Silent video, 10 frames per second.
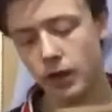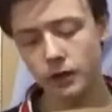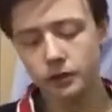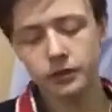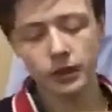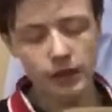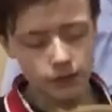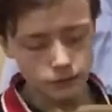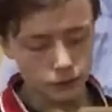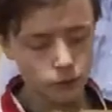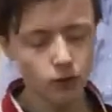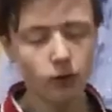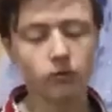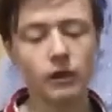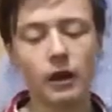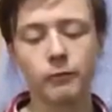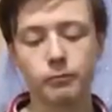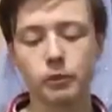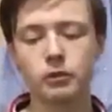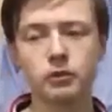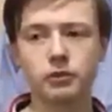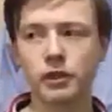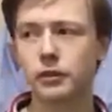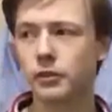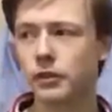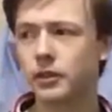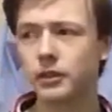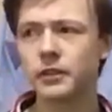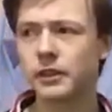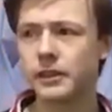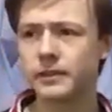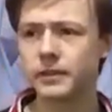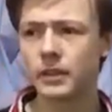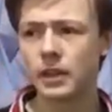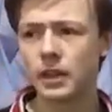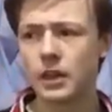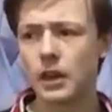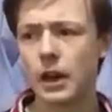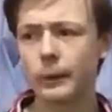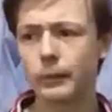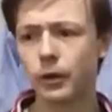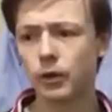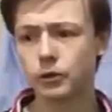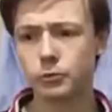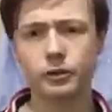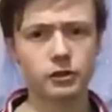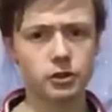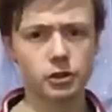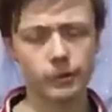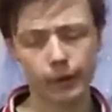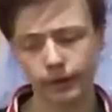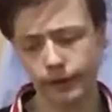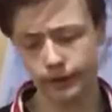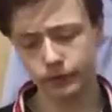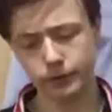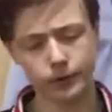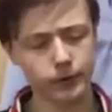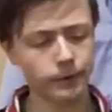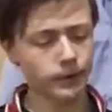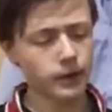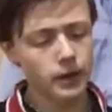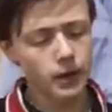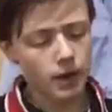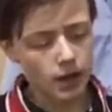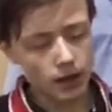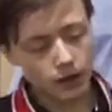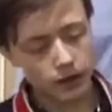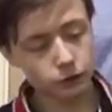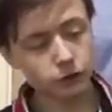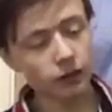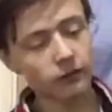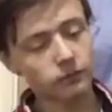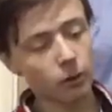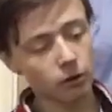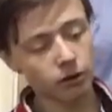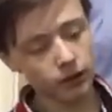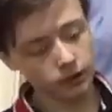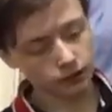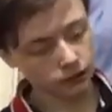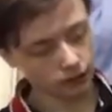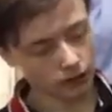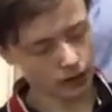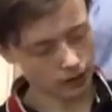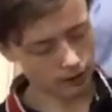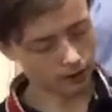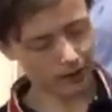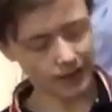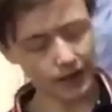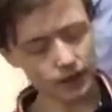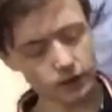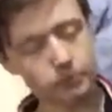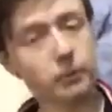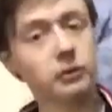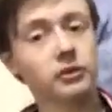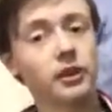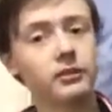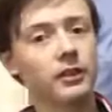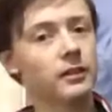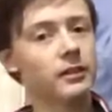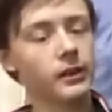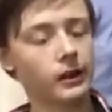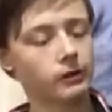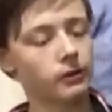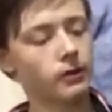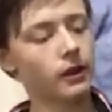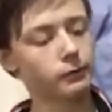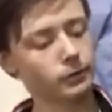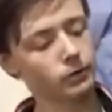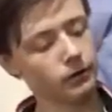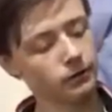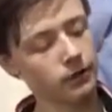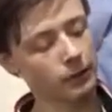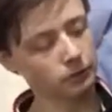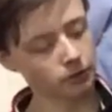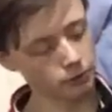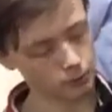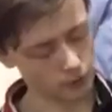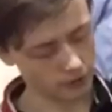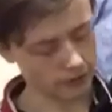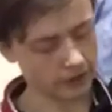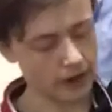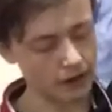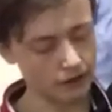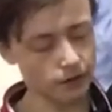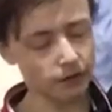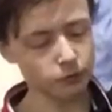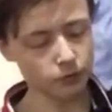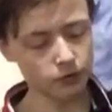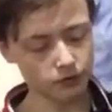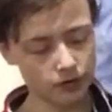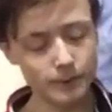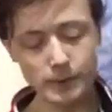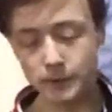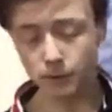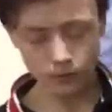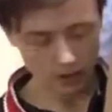The sleeves do not have buttons. I don't think they did. I'm not 100% sure about that. Sorry. It does have pockets. Again, the pockets are slightly inaccurate. They are supposed to have flaps on, but again, this one is eBay.